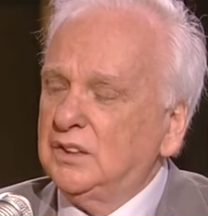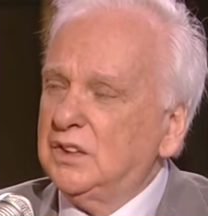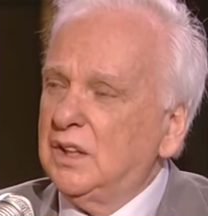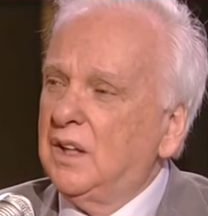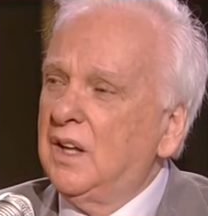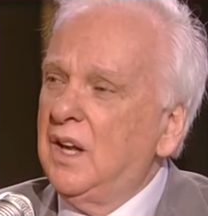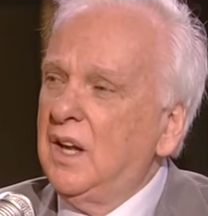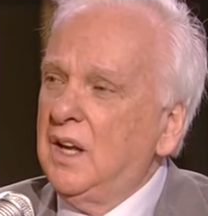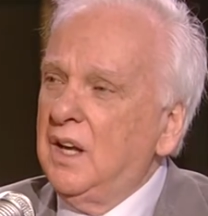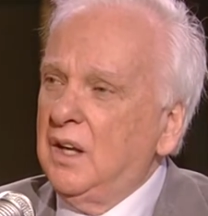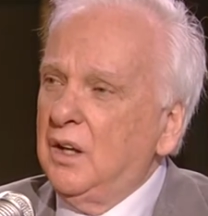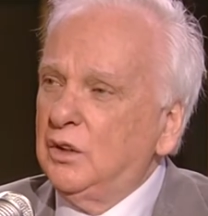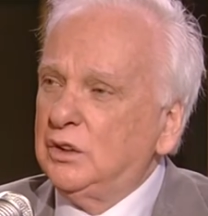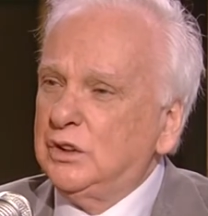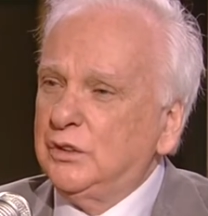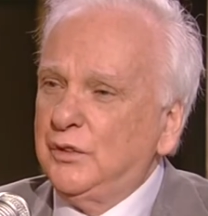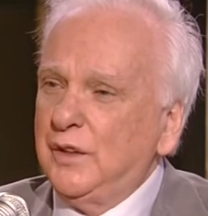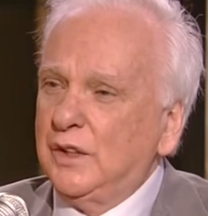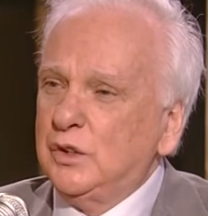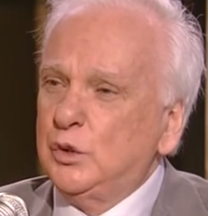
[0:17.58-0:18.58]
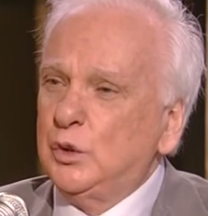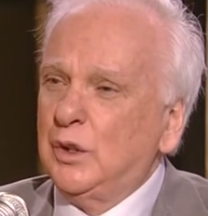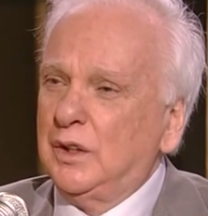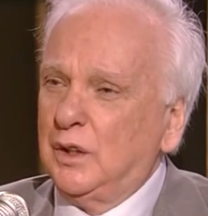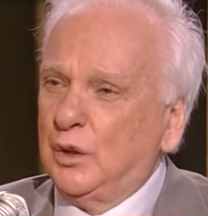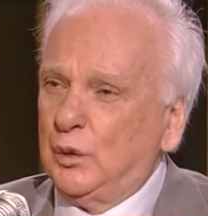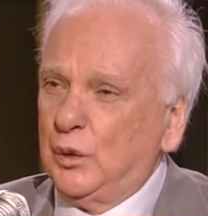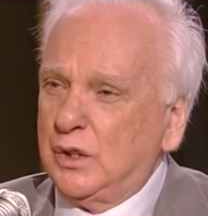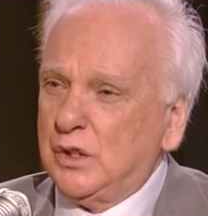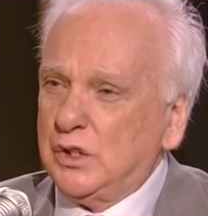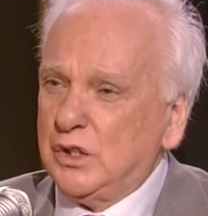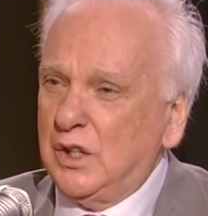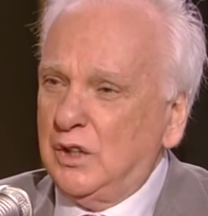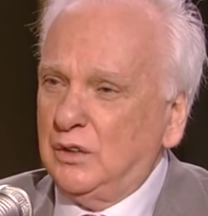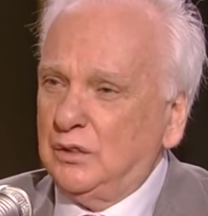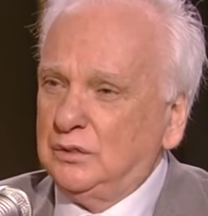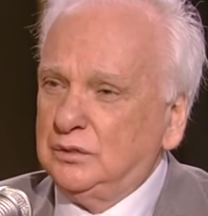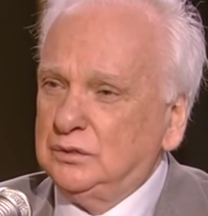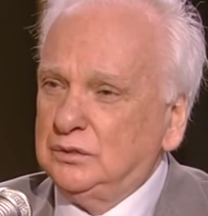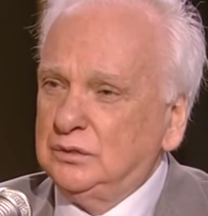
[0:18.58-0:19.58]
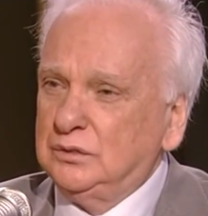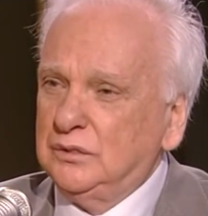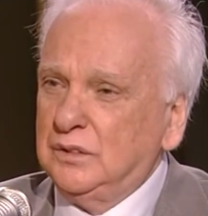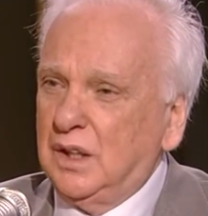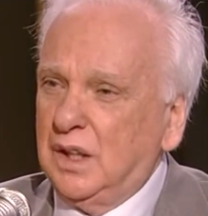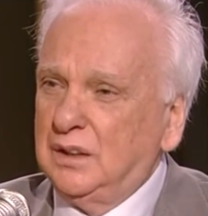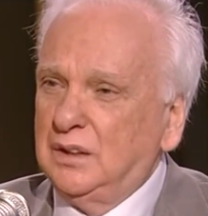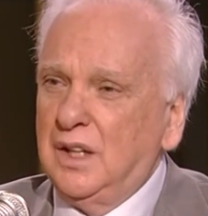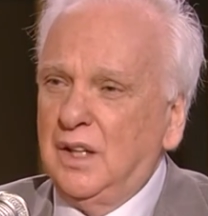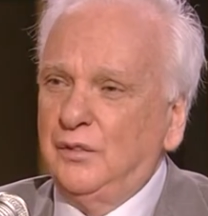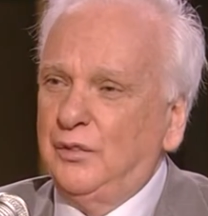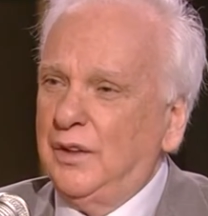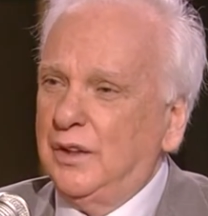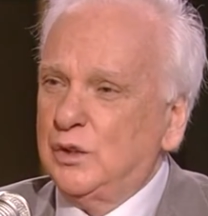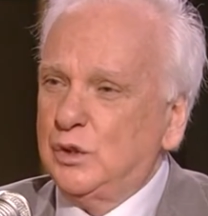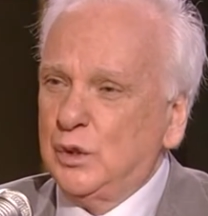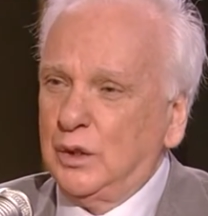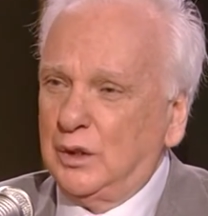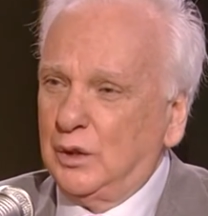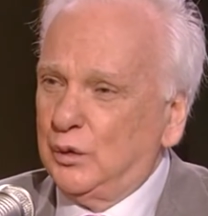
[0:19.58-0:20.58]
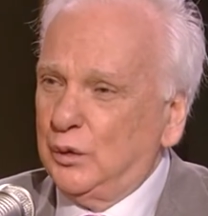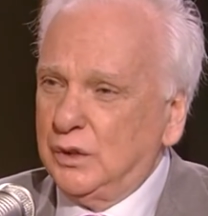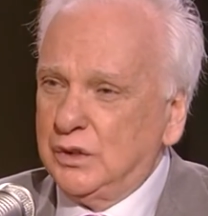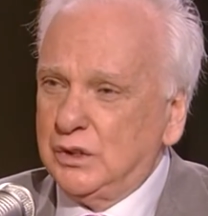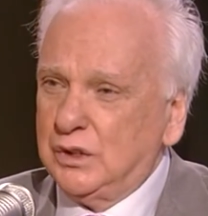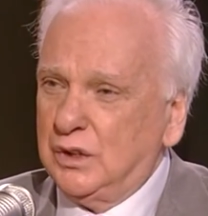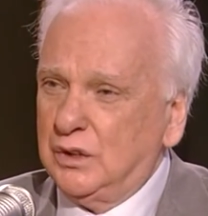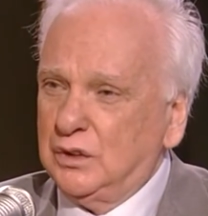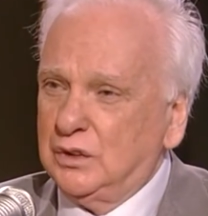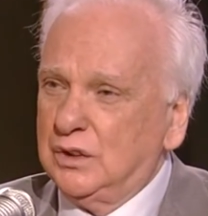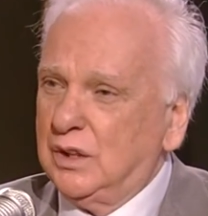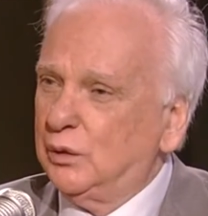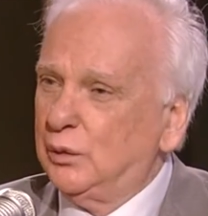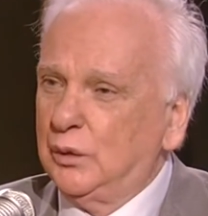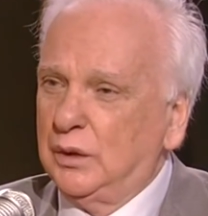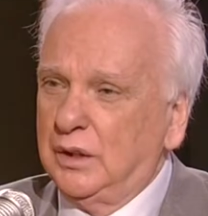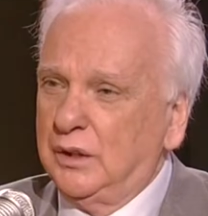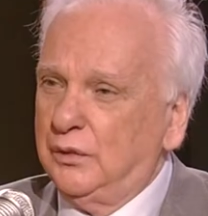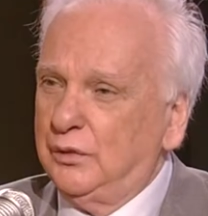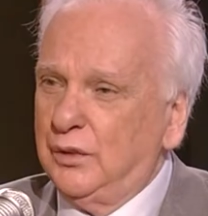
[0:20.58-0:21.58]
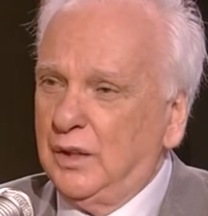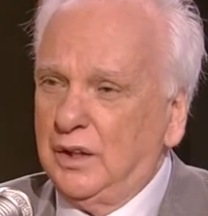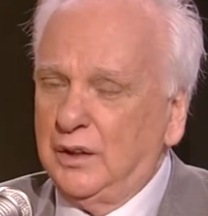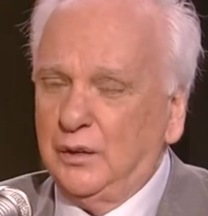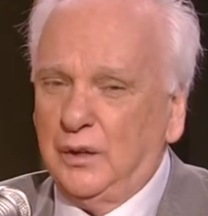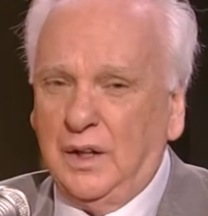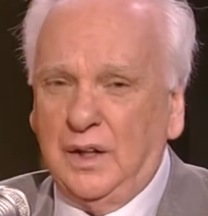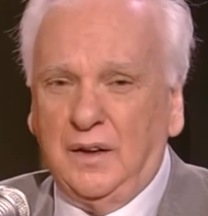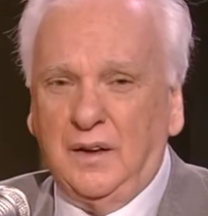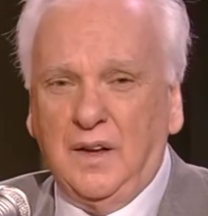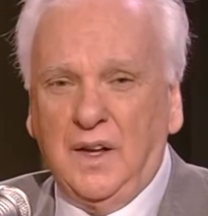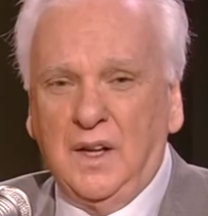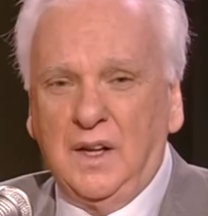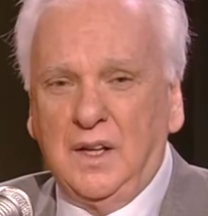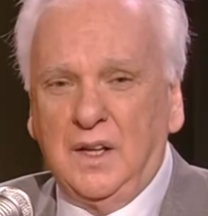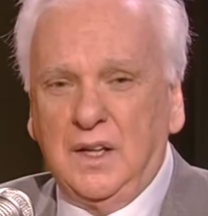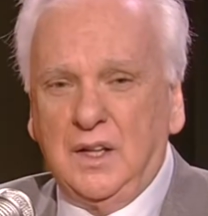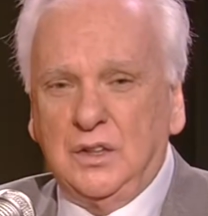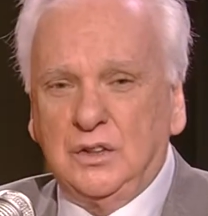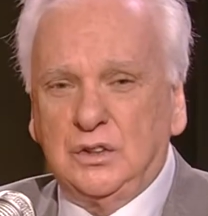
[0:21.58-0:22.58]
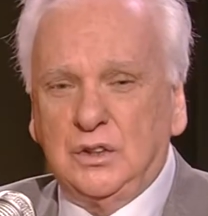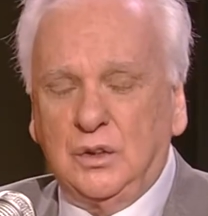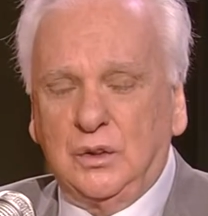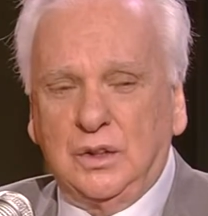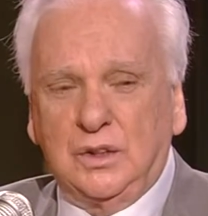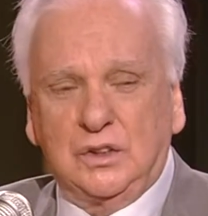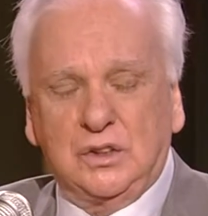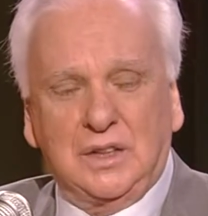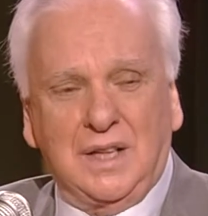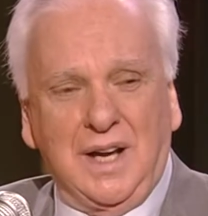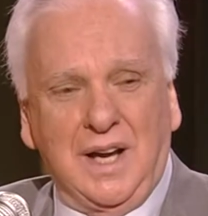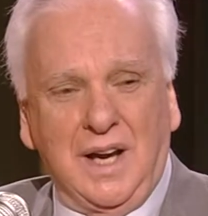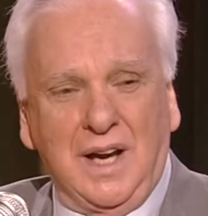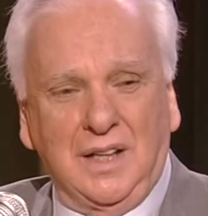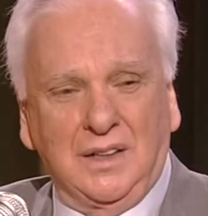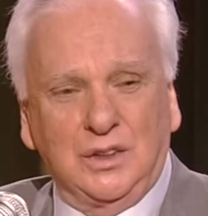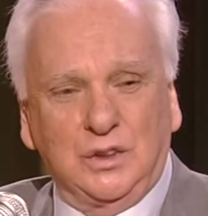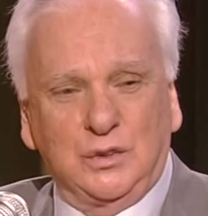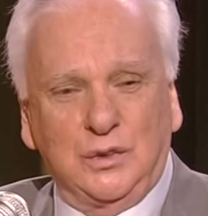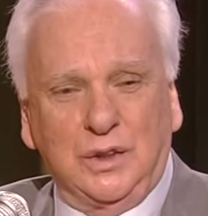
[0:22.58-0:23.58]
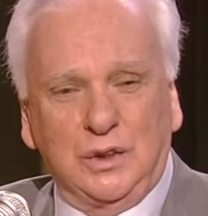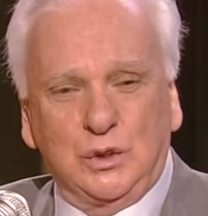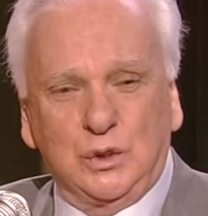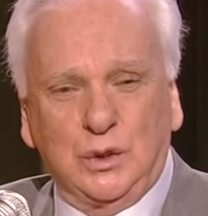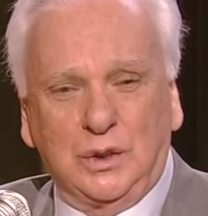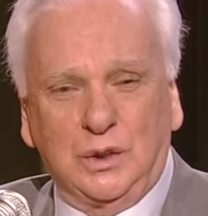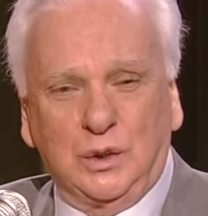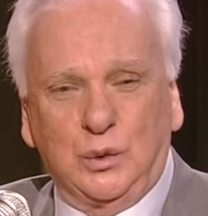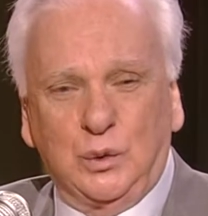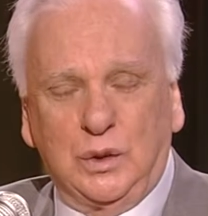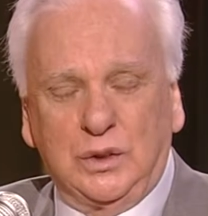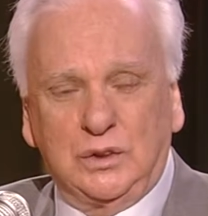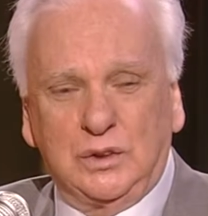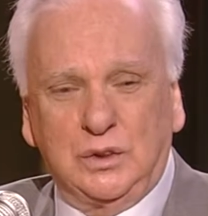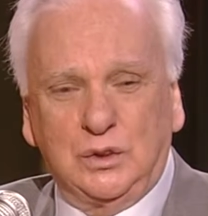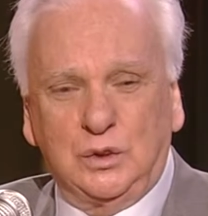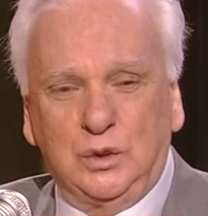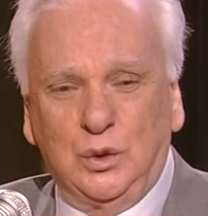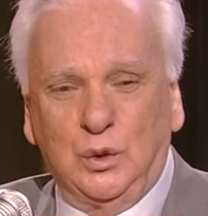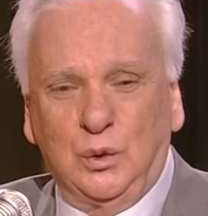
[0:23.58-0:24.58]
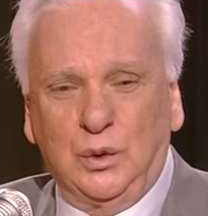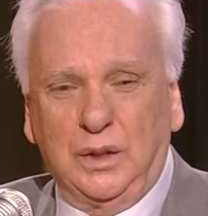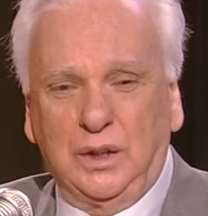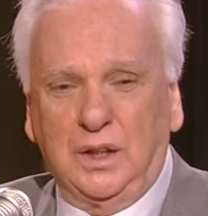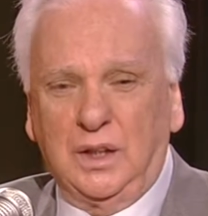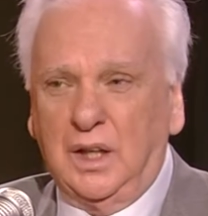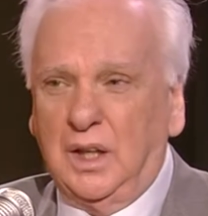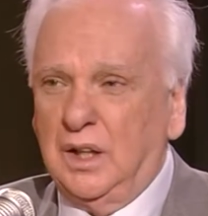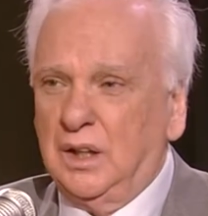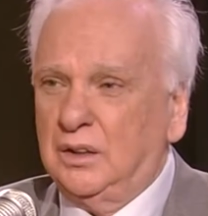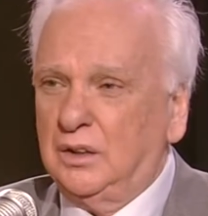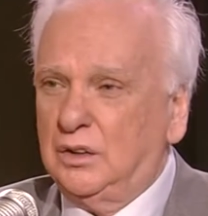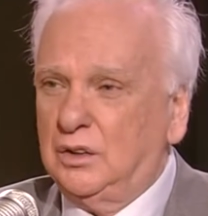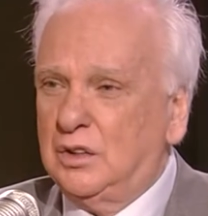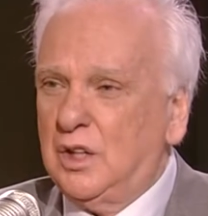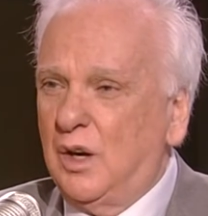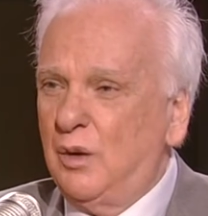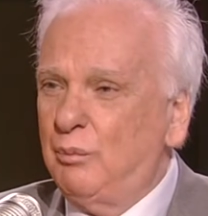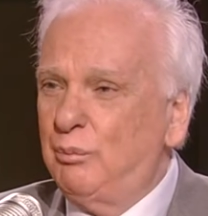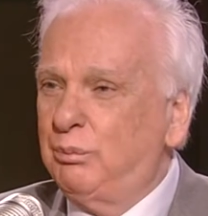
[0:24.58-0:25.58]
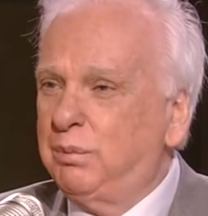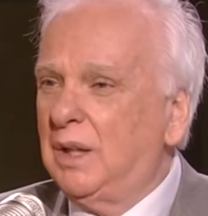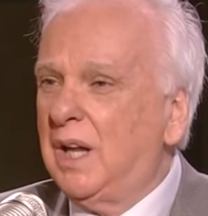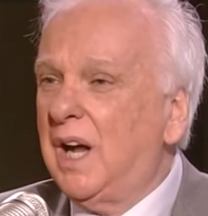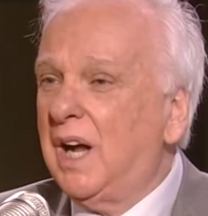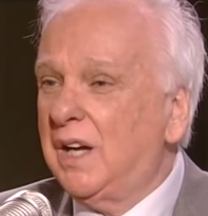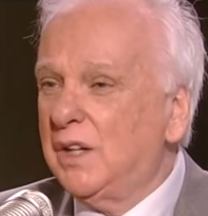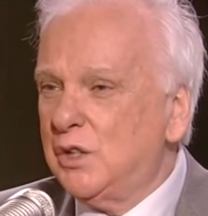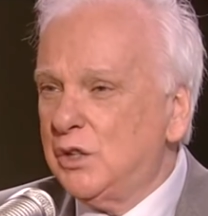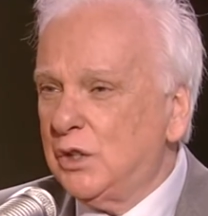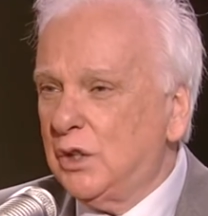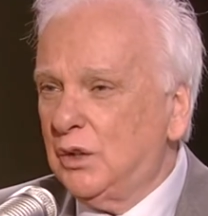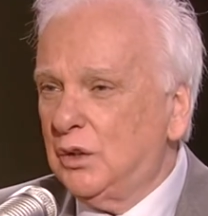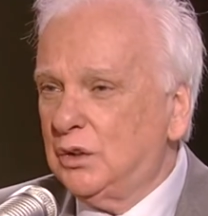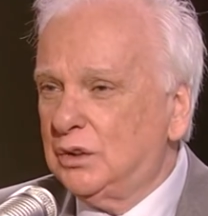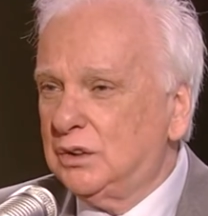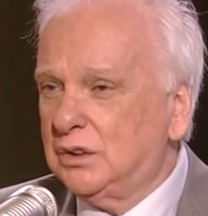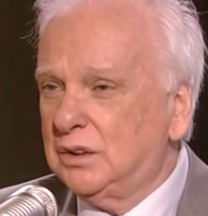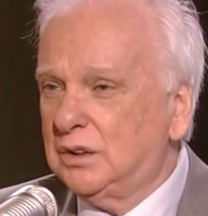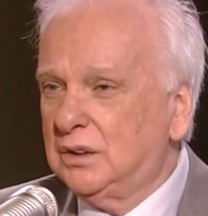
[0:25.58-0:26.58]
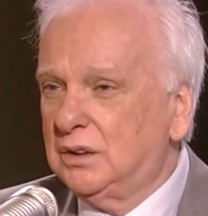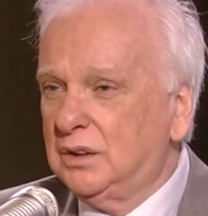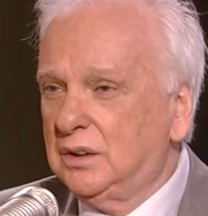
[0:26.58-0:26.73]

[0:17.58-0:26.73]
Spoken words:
Last night. It was a ventriloquist show. I love ventriloquist shows. They're really funny, right? So this ventriloquist, is doing dumb blonde jokes.